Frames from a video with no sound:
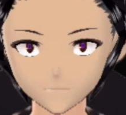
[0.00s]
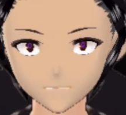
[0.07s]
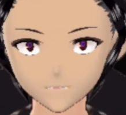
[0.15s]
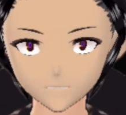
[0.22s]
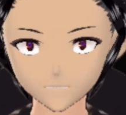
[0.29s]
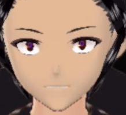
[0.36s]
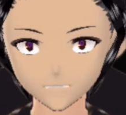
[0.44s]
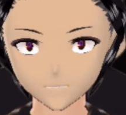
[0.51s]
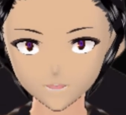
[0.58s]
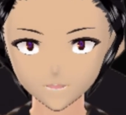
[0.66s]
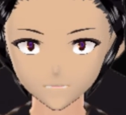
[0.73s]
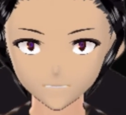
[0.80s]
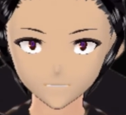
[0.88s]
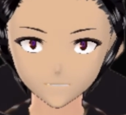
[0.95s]
if a thousand
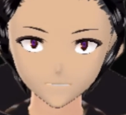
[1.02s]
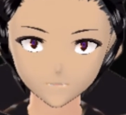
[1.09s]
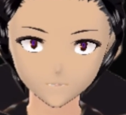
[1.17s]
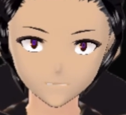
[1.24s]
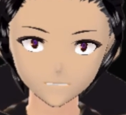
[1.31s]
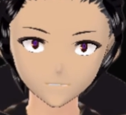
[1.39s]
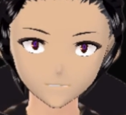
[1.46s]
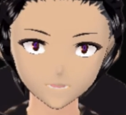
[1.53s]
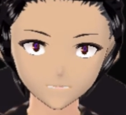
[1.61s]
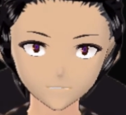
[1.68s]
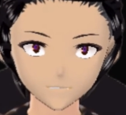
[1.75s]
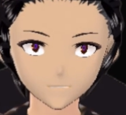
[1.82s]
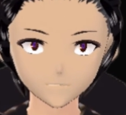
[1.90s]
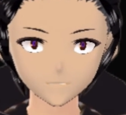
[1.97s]
people say they saw a flying
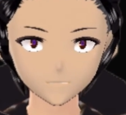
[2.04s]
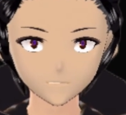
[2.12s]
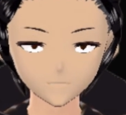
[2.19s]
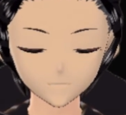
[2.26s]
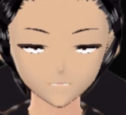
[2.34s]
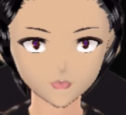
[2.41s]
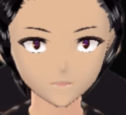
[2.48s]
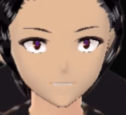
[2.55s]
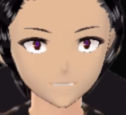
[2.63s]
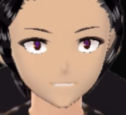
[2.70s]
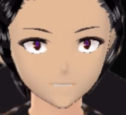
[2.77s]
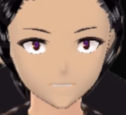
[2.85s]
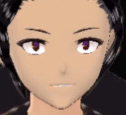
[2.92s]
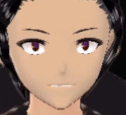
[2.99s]
dragon, you can't just say
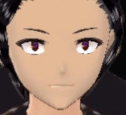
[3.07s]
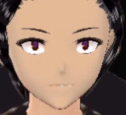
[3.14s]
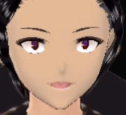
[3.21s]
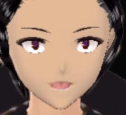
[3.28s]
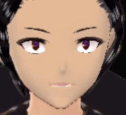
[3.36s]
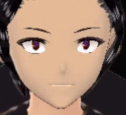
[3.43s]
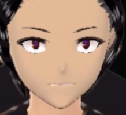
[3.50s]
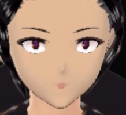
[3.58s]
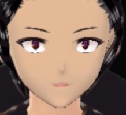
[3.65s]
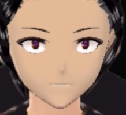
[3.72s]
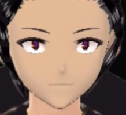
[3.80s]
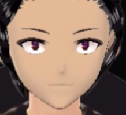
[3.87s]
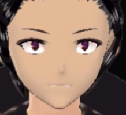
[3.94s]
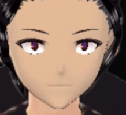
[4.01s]
those 1,000 people are
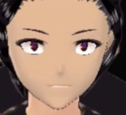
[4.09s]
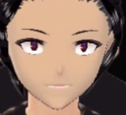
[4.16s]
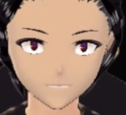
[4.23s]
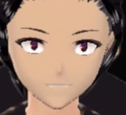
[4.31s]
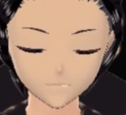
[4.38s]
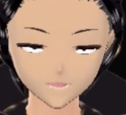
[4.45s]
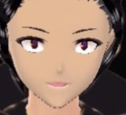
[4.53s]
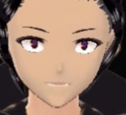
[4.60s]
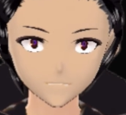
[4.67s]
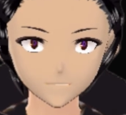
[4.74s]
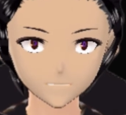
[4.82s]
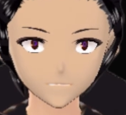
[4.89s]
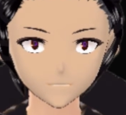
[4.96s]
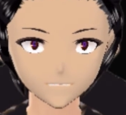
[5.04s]
crazy. Uh,
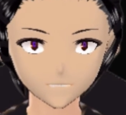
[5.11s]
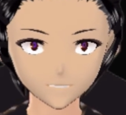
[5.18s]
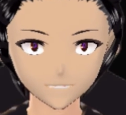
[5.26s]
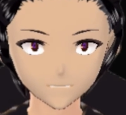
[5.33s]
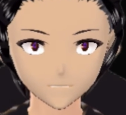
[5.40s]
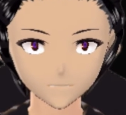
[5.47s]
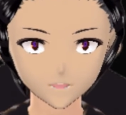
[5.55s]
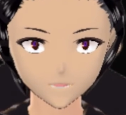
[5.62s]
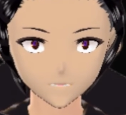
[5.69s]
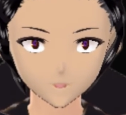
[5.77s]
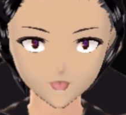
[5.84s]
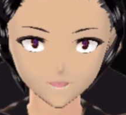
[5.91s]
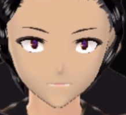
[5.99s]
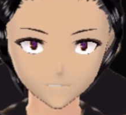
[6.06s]
something is going on with this
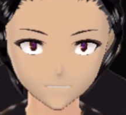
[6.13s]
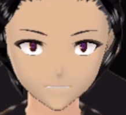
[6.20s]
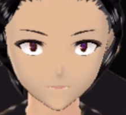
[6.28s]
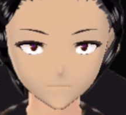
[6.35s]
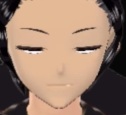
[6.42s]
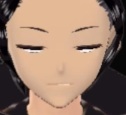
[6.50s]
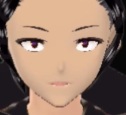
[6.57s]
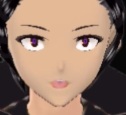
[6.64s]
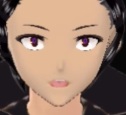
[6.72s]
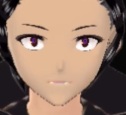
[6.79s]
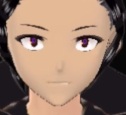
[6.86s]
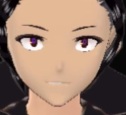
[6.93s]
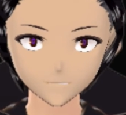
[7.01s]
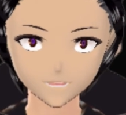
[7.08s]
video and
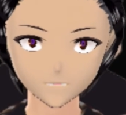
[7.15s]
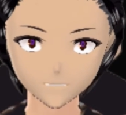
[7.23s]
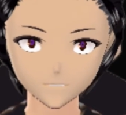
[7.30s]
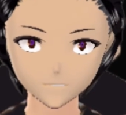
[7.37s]
creature.